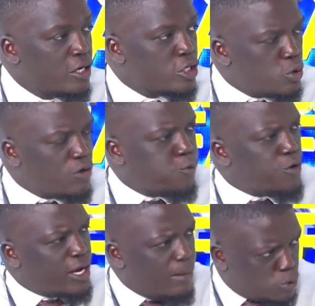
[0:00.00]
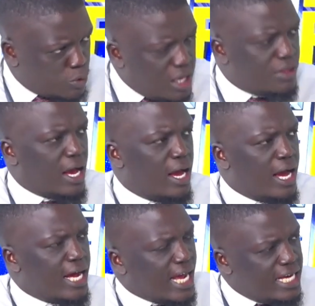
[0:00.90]
So if we come together
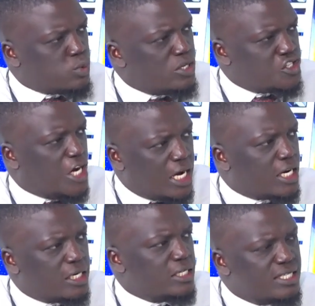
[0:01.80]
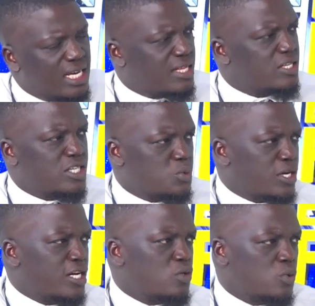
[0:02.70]
as one chunk, these are things that we
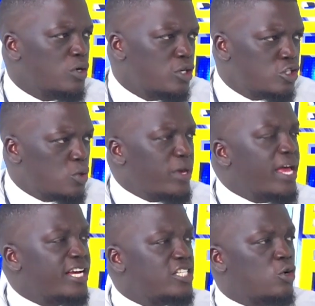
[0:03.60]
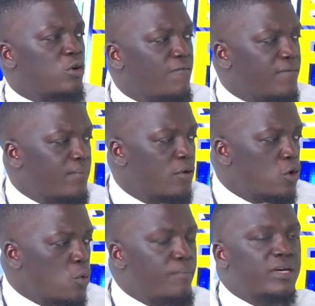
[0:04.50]
can do. So we are engaging all of them.
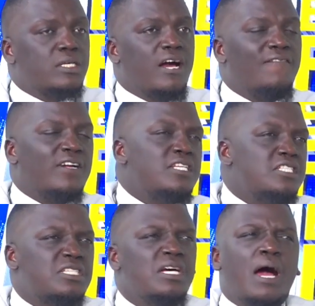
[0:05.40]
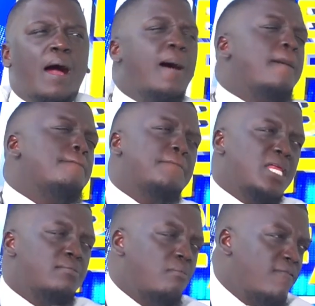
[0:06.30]
We must have at least a
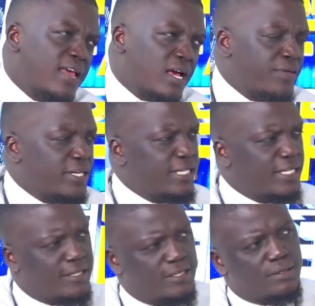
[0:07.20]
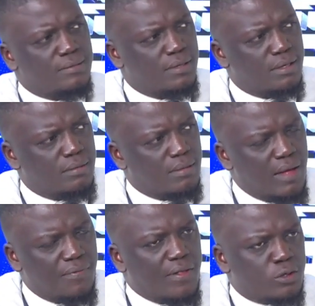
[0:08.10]
minimum of like 30 leagues.
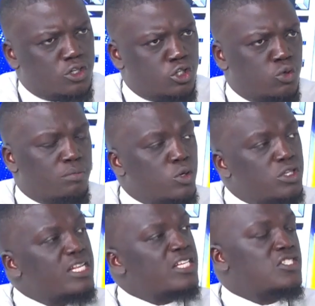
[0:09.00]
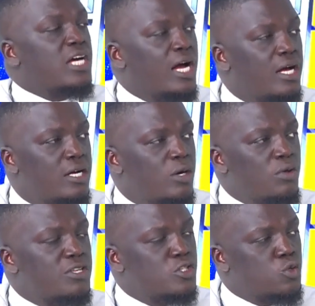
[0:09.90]
And then the association will be launched next year.
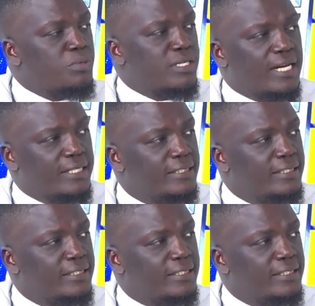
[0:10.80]
All these things will be done.